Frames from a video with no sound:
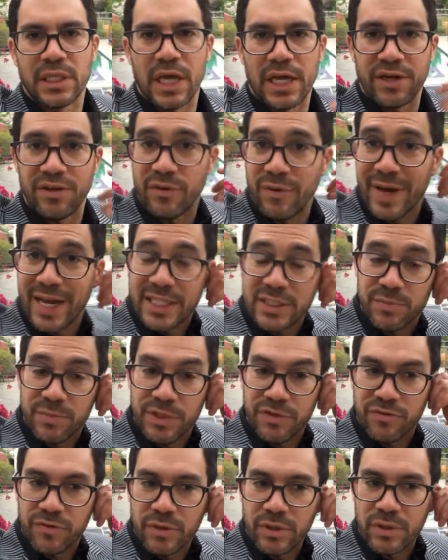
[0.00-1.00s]
A lot of you ask
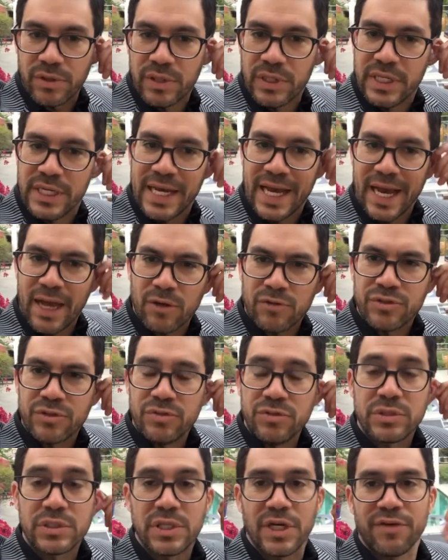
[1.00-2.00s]
me for
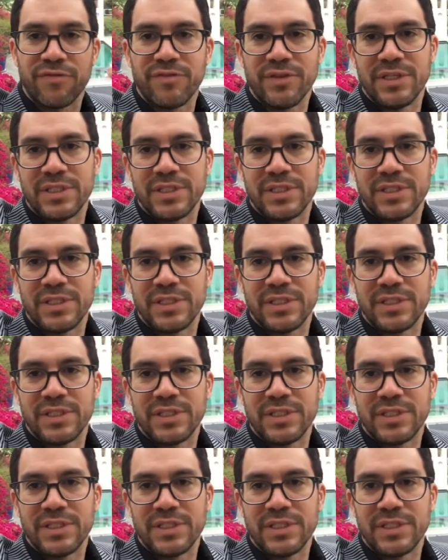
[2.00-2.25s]
how-to stuff,